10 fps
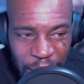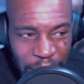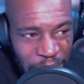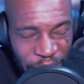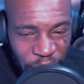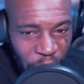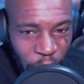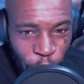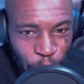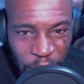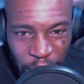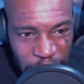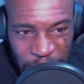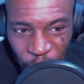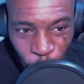could never go home because
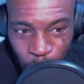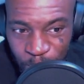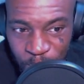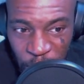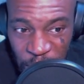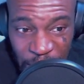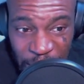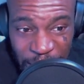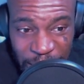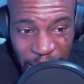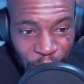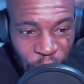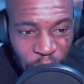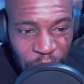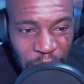his home doesn't exist
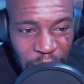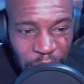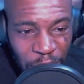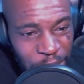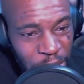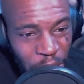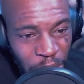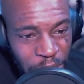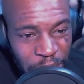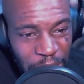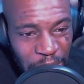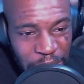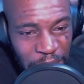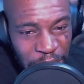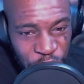anymore. It's gone.
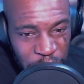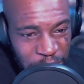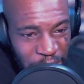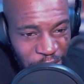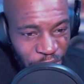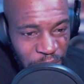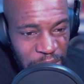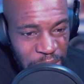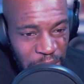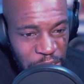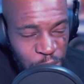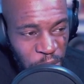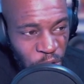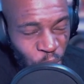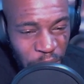He's just there in this
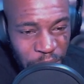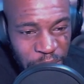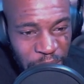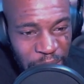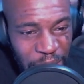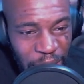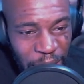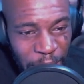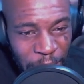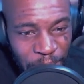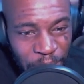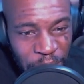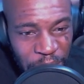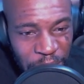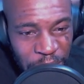spirit world.
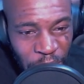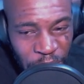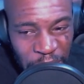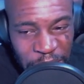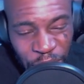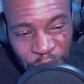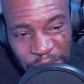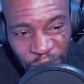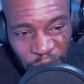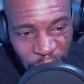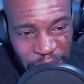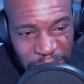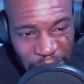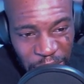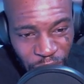His only saving grace is
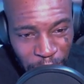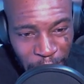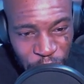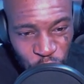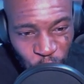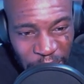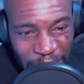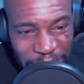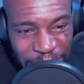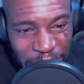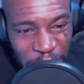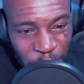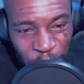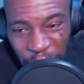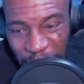that he remembers who he is,
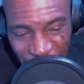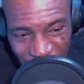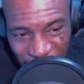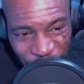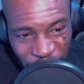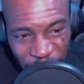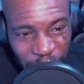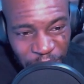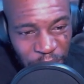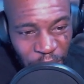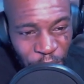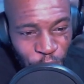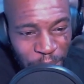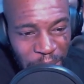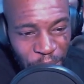but he can never go
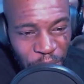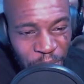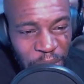home anymore.